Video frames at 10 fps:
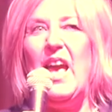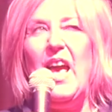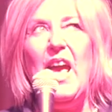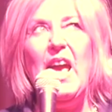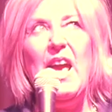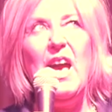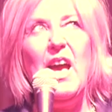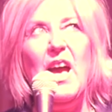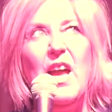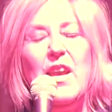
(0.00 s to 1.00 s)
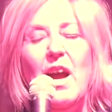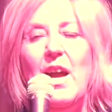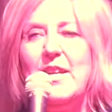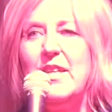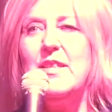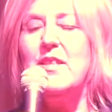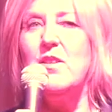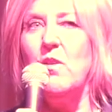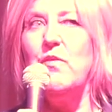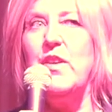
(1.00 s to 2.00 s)
and I just
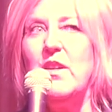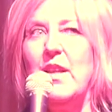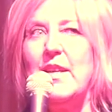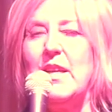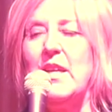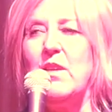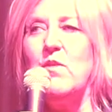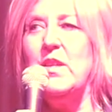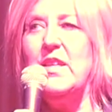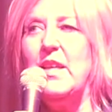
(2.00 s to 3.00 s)
don't feel like I can get really